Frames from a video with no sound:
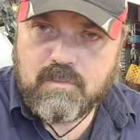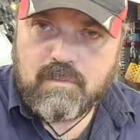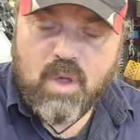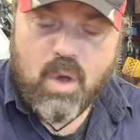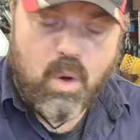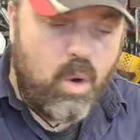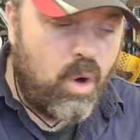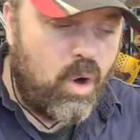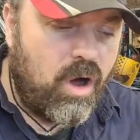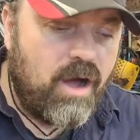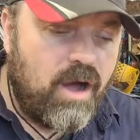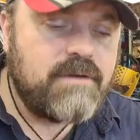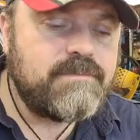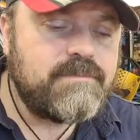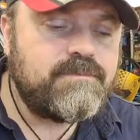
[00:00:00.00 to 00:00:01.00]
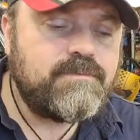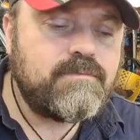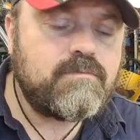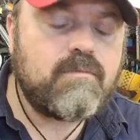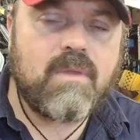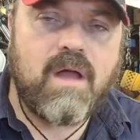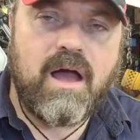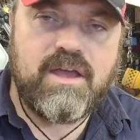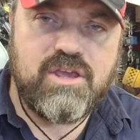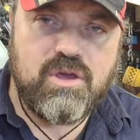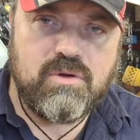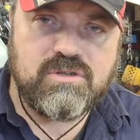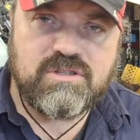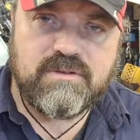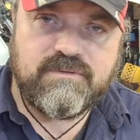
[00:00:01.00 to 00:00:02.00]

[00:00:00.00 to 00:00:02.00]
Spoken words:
or I use the